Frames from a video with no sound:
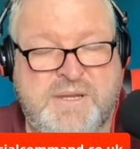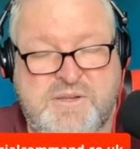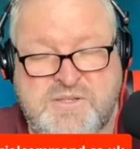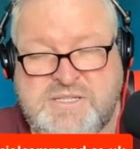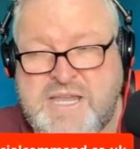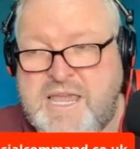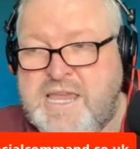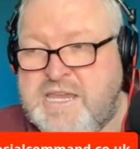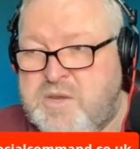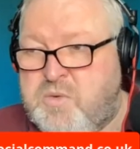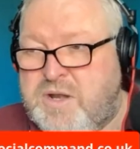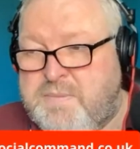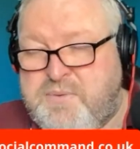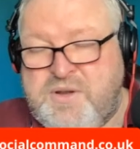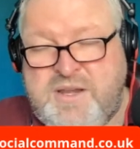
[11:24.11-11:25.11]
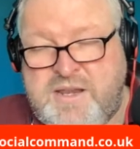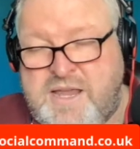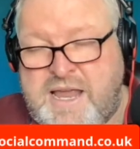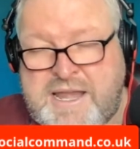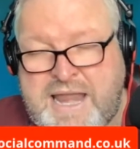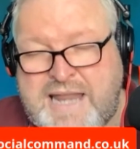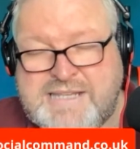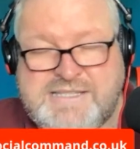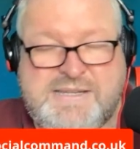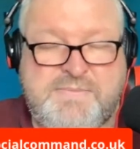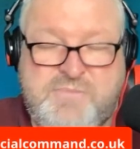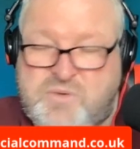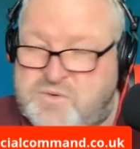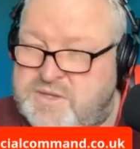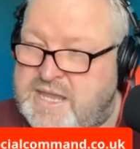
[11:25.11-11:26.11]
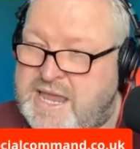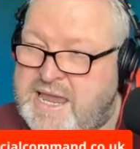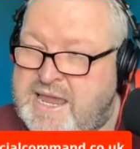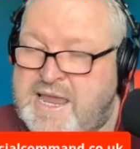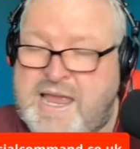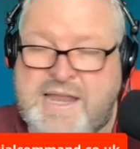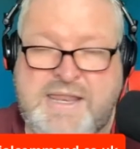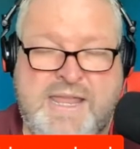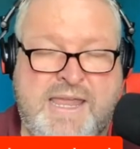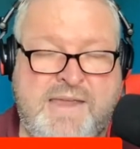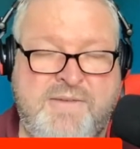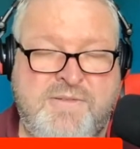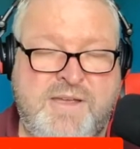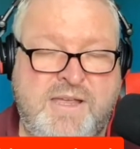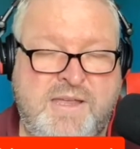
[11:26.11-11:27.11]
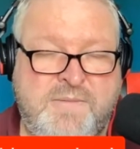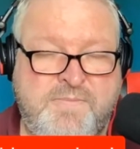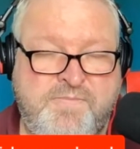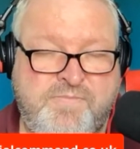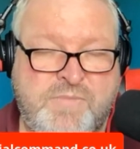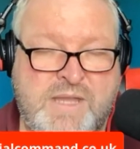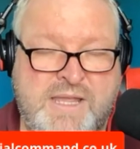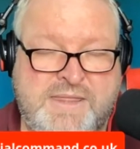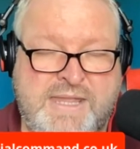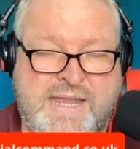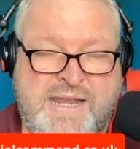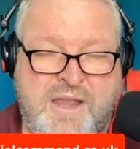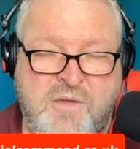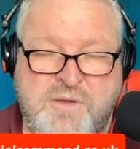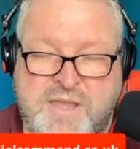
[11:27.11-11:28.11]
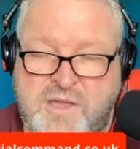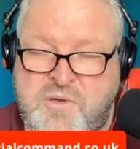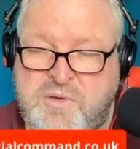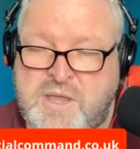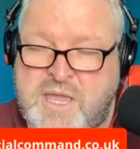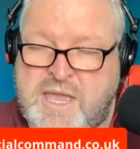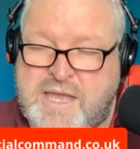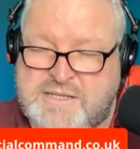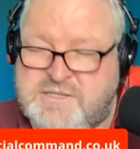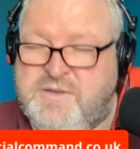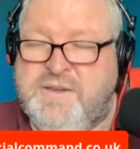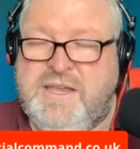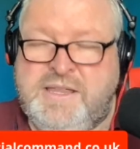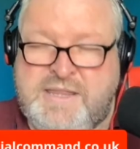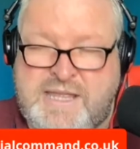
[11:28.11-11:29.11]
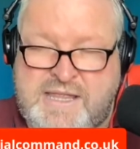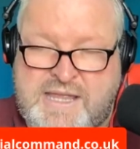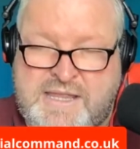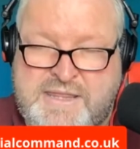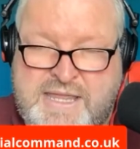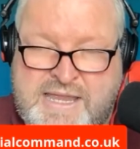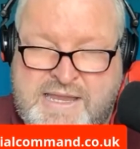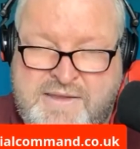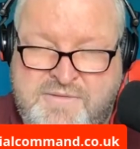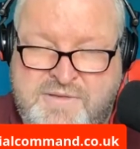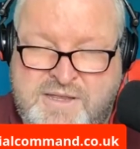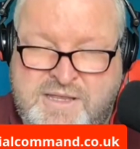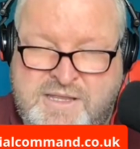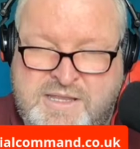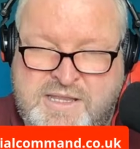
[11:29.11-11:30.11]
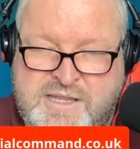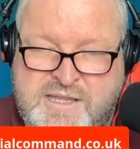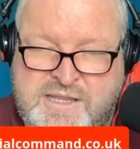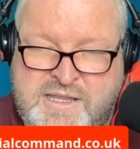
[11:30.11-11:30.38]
because you want to put an @ symbol on there and their logo, sorry, and their